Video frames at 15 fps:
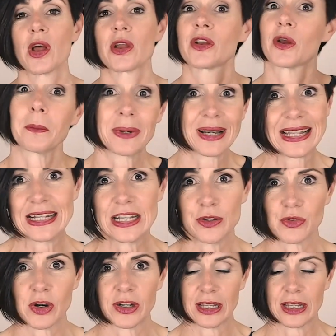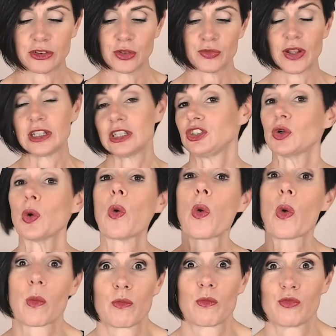completely run out of energy
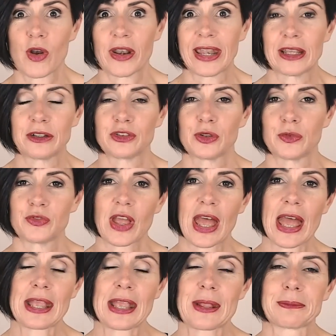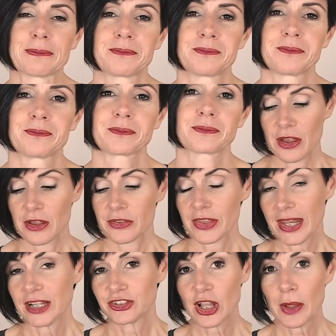or run out of day. The
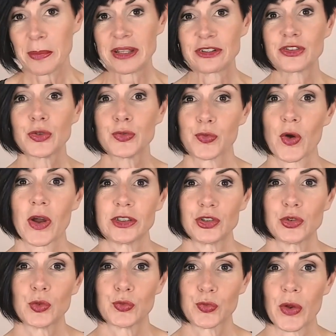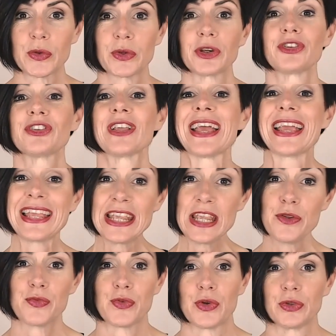next step is to find your focus,
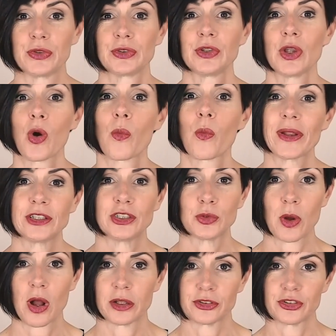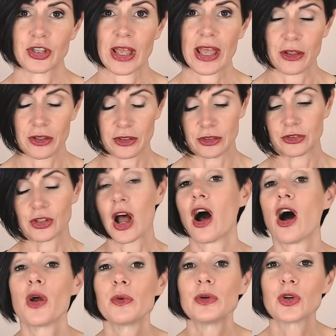even when you aren't tired.
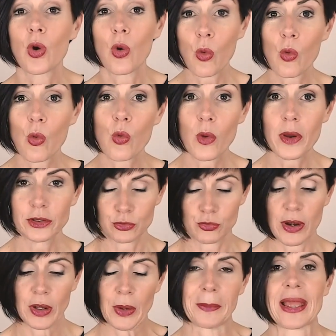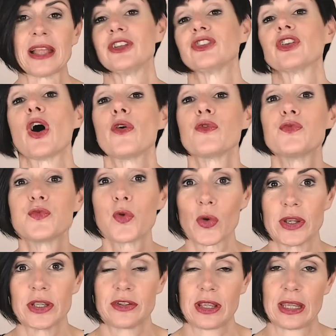I would always recommend
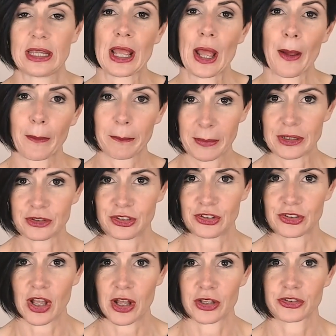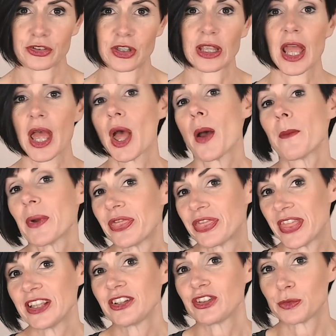avoiding multitasking,
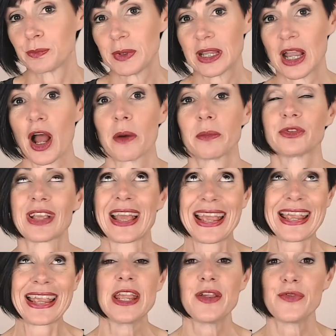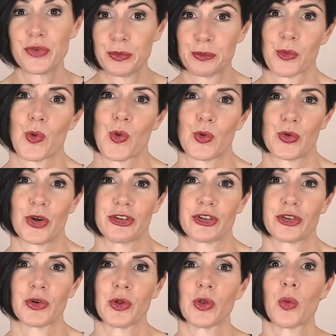but this becomes even more
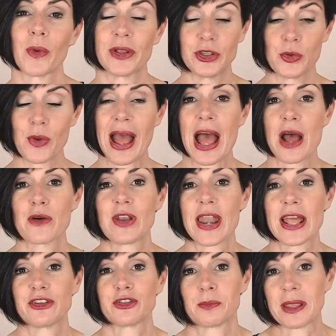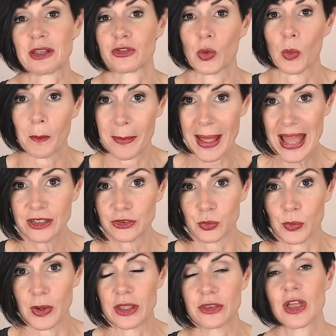critical when you have less mental
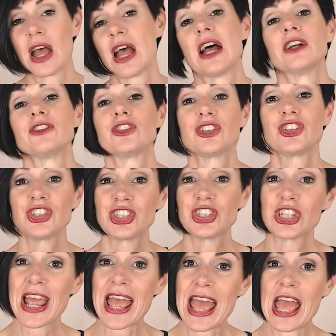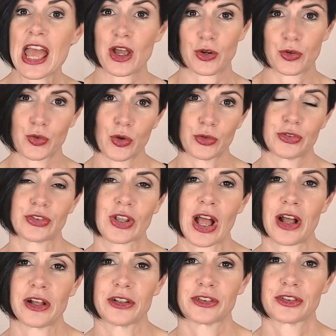bandwidth to share across
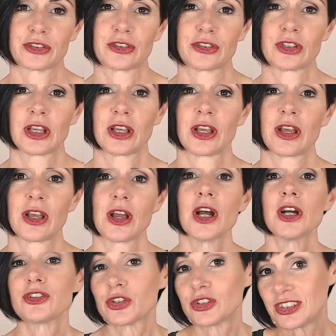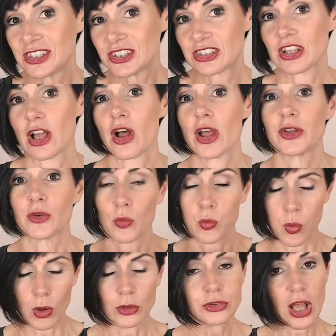tasks. So decide
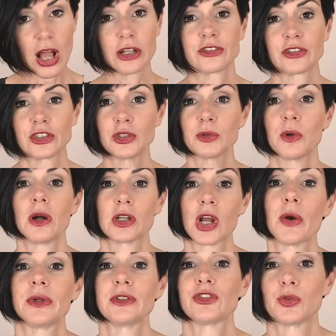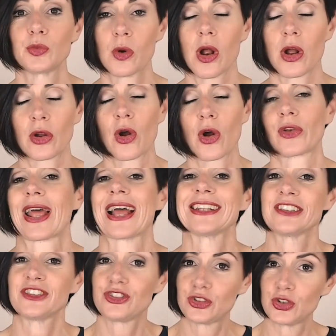what task you are going to work on
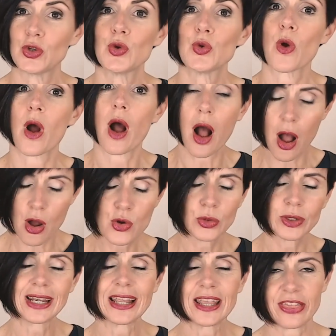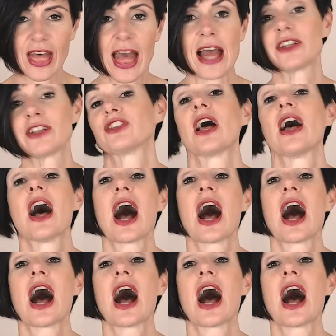and do only that